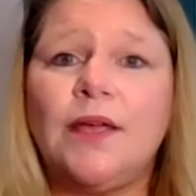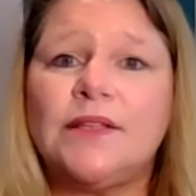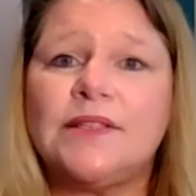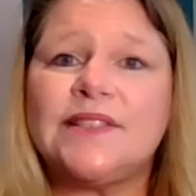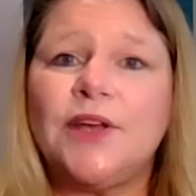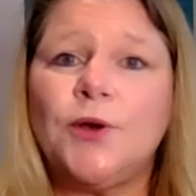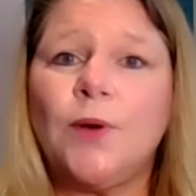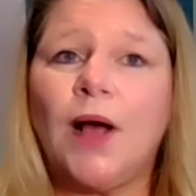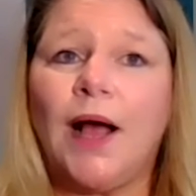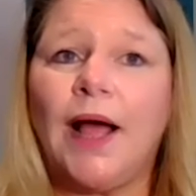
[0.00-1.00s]
And
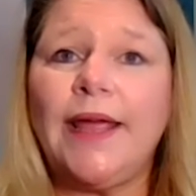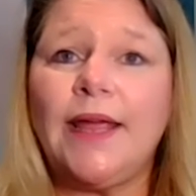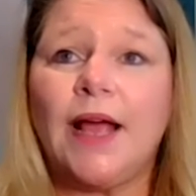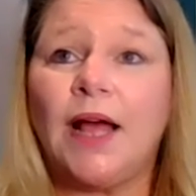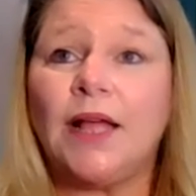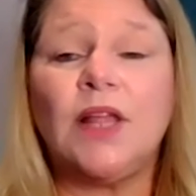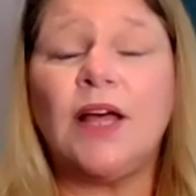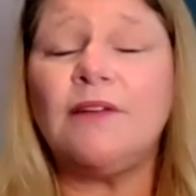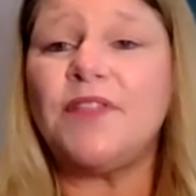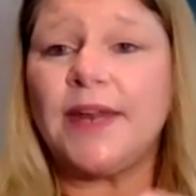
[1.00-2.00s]
so I
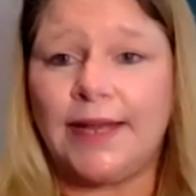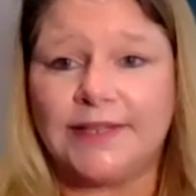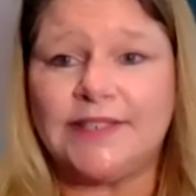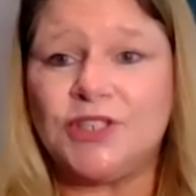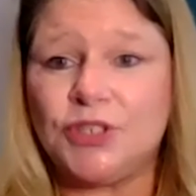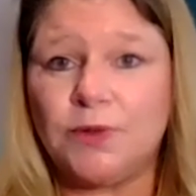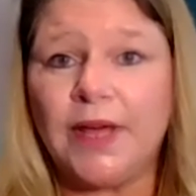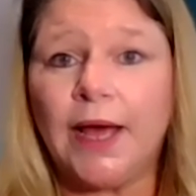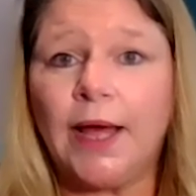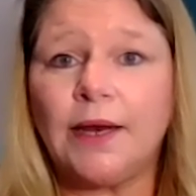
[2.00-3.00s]
love that I get to do
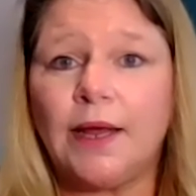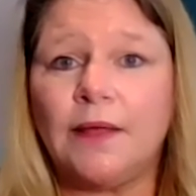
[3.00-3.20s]
that,